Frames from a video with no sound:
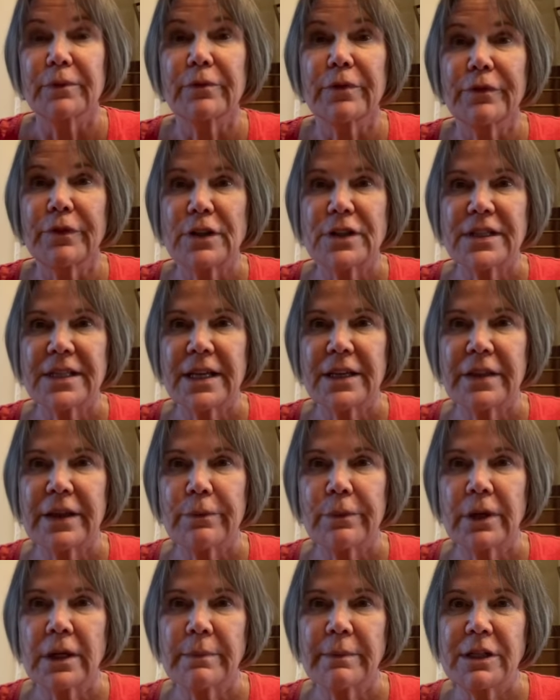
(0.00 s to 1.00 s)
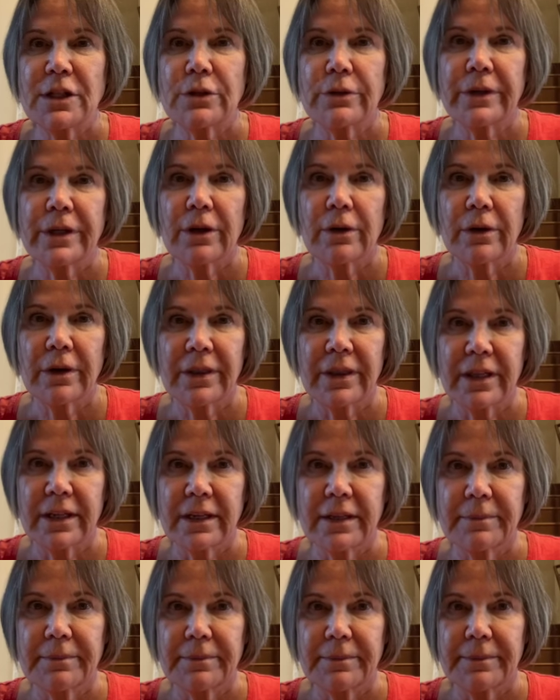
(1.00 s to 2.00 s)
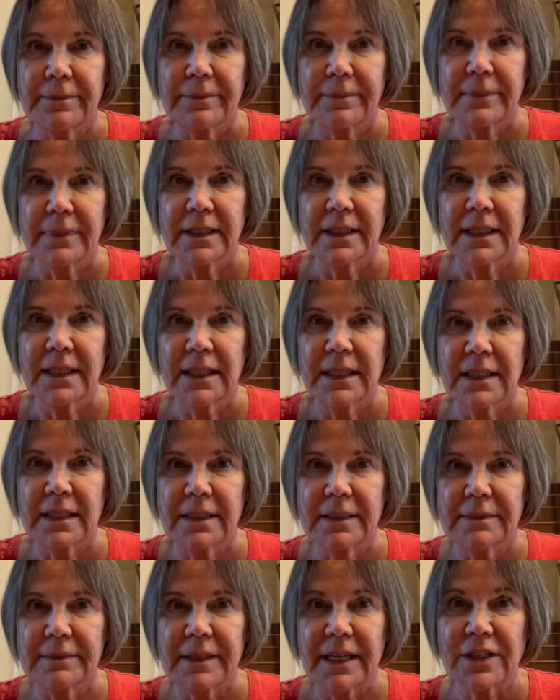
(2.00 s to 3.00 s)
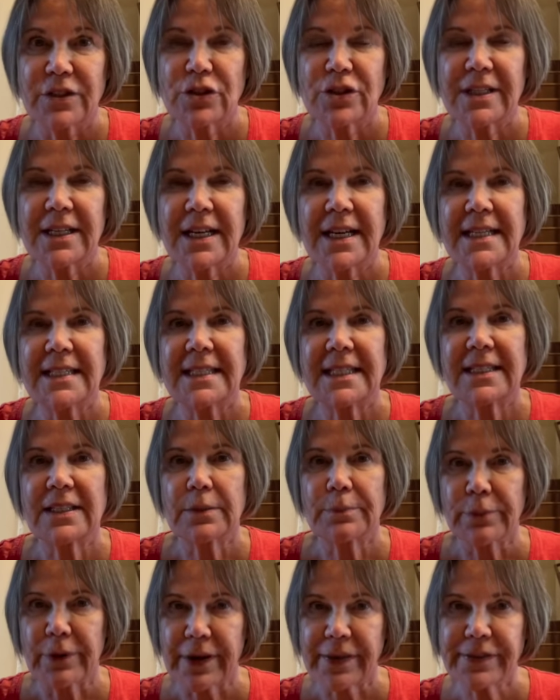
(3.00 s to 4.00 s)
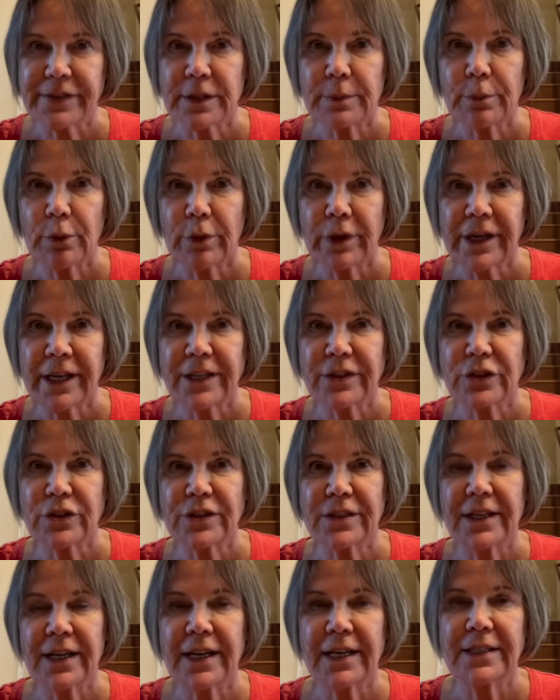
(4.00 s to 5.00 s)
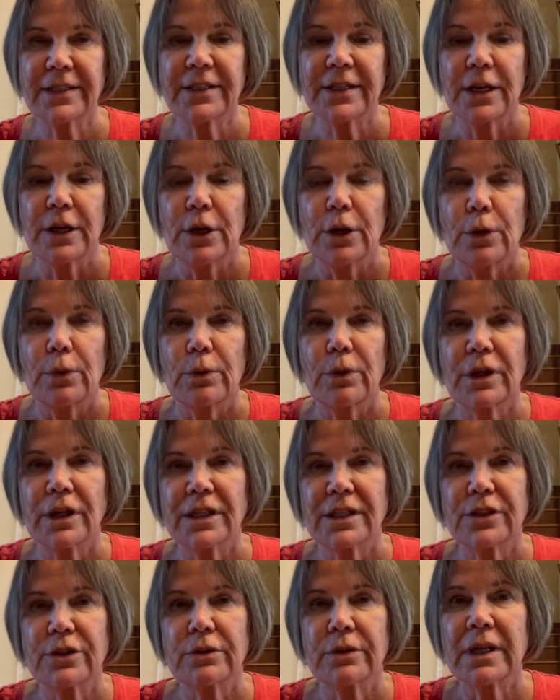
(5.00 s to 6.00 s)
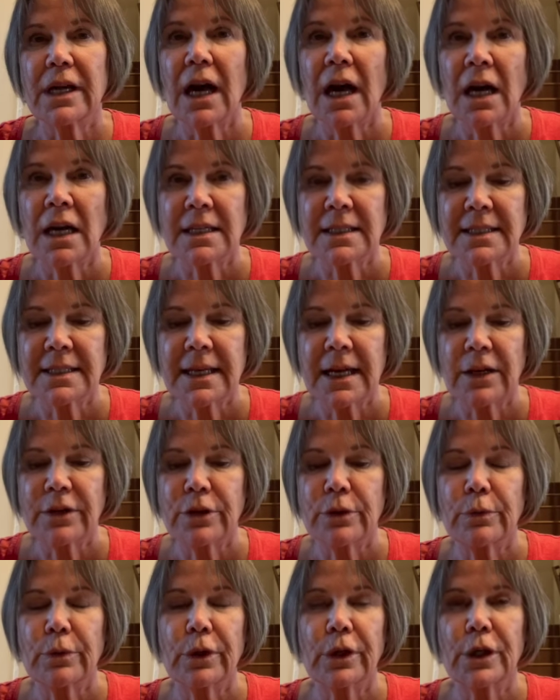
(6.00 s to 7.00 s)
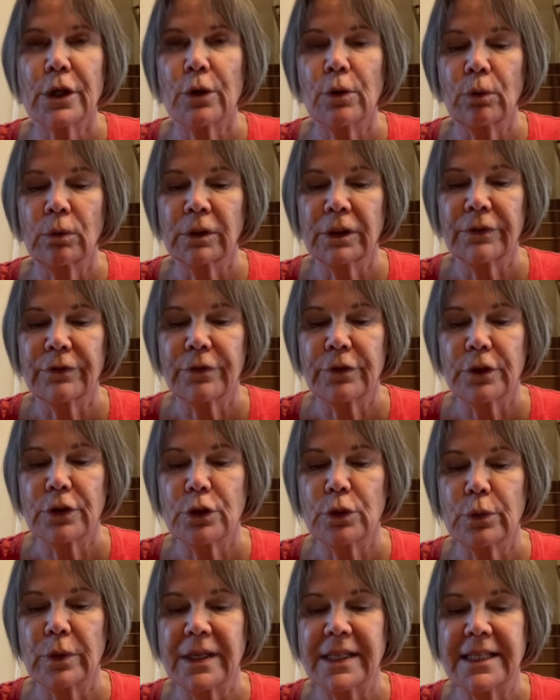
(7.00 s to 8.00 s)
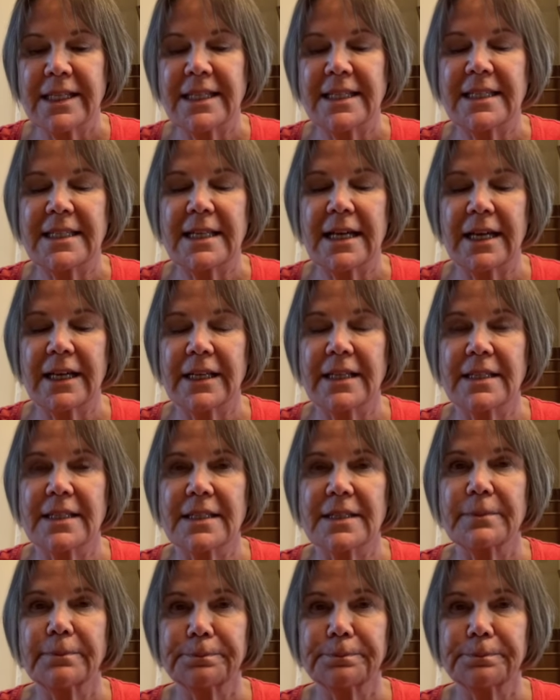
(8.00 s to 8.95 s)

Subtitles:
First thing that we're going to be doing on the exercise is a breath support exercise. We're going to do an ah sound and we're going to hold it for 20 seconds.